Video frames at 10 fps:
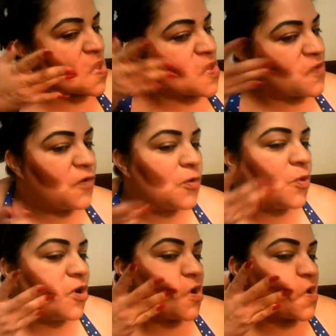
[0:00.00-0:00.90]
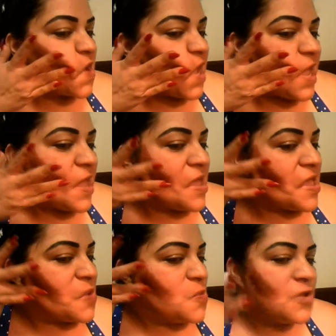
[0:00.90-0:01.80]
For work, I
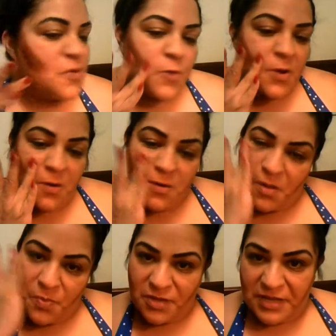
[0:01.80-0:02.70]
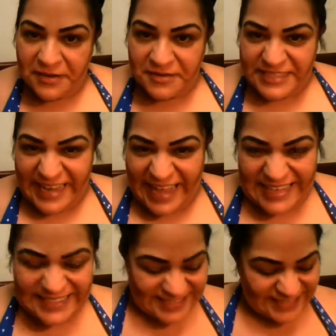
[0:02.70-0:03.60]
would wear a couple layers
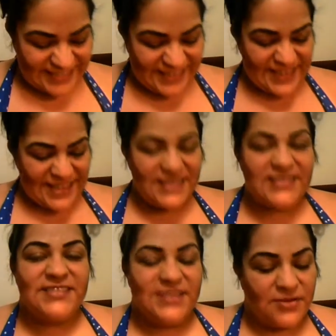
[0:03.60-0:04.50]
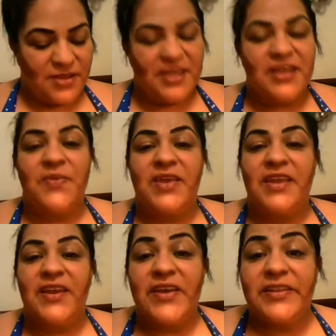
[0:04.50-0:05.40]
less. So I come in
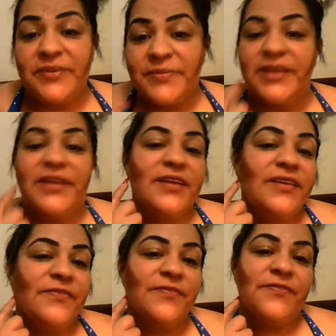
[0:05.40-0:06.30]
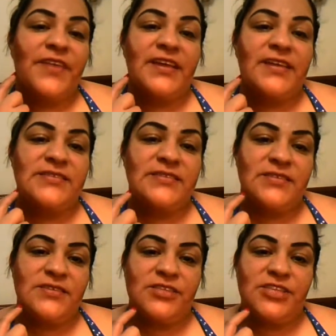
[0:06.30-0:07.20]
under my face
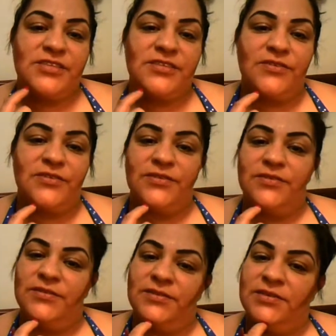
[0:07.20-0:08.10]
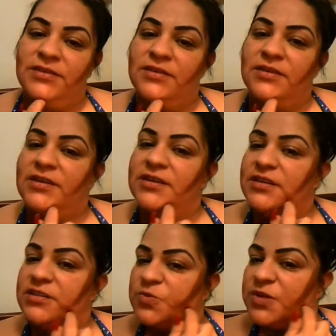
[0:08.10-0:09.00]
to chisel
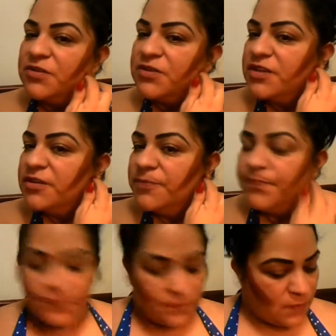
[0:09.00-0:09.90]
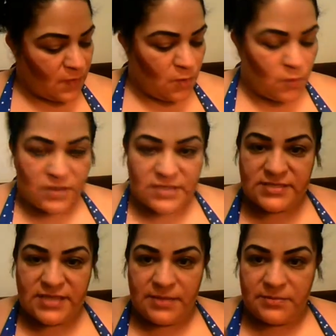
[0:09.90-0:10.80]
all around here with the
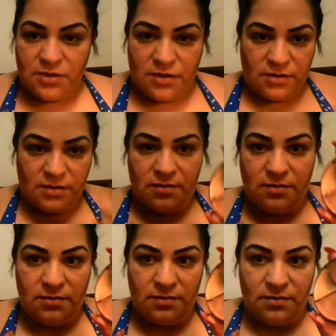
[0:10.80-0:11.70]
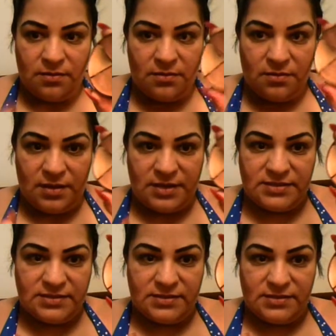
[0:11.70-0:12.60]
same
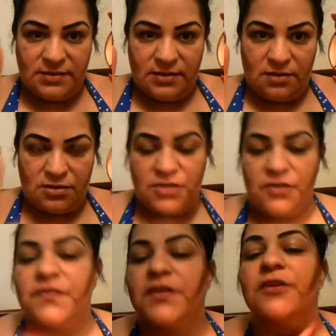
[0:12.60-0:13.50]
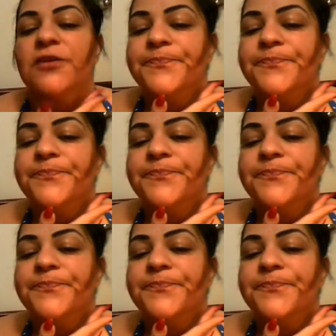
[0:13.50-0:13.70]
darkness onto your finger.